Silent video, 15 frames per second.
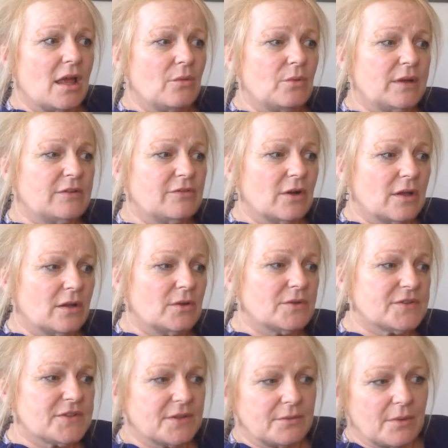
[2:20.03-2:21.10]
We've
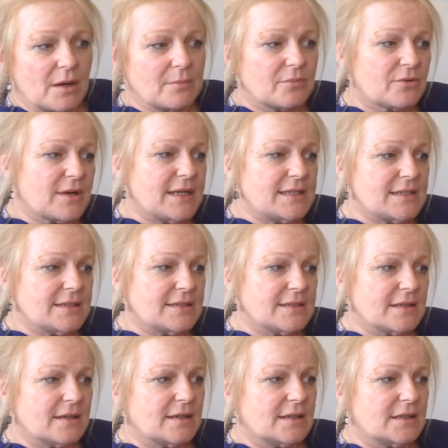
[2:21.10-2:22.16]
also upgraded
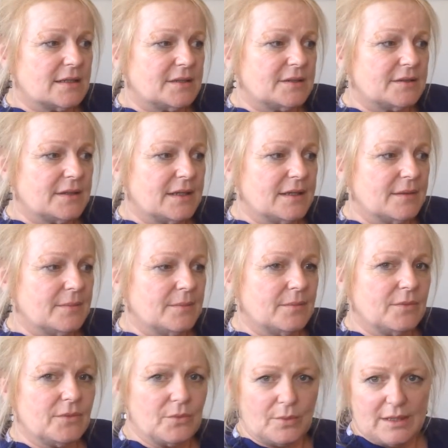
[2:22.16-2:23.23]
our
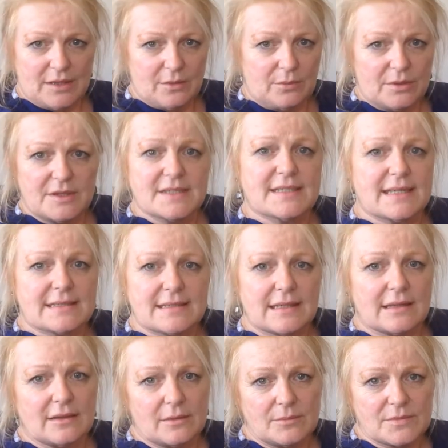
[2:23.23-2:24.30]
the way that we're
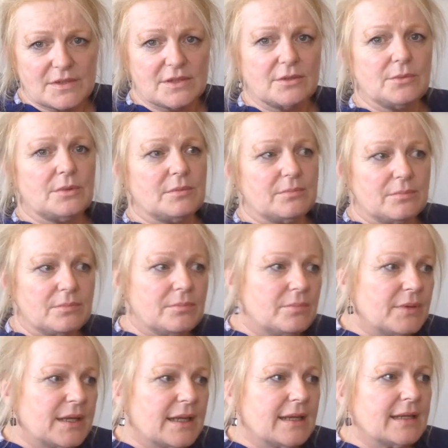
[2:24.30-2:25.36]
assessing them, so we're
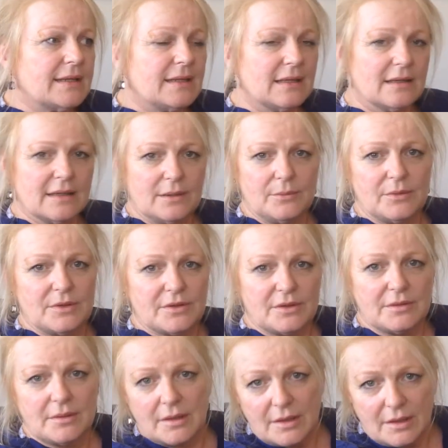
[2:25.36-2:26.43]
bringing it in line with the